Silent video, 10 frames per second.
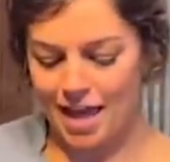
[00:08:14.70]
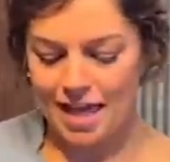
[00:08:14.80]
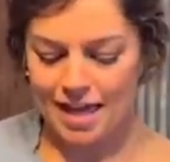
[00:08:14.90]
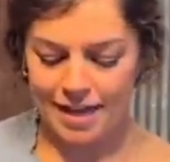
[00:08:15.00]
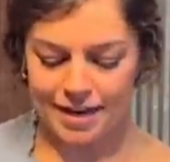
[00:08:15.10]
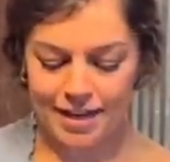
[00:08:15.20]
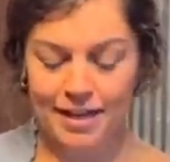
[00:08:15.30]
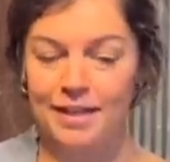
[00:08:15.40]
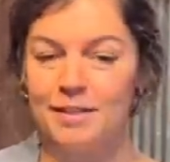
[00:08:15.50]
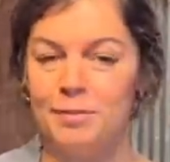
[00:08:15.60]
and
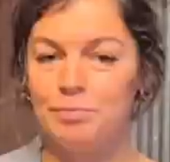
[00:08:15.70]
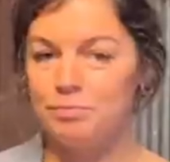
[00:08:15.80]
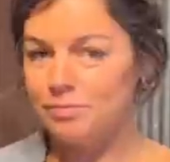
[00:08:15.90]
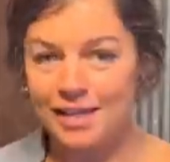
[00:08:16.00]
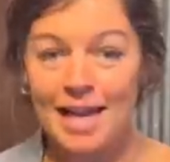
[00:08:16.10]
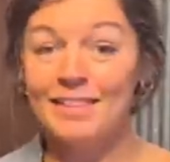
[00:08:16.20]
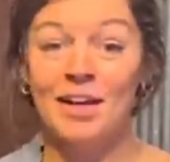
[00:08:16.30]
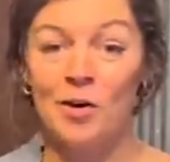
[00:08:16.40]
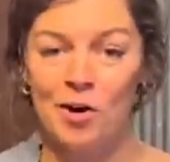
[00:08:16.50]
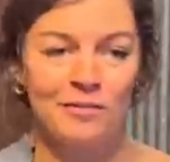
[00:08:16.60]
take
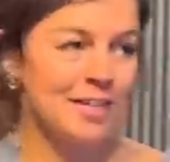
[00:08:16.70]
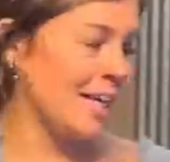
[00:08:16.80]
that off the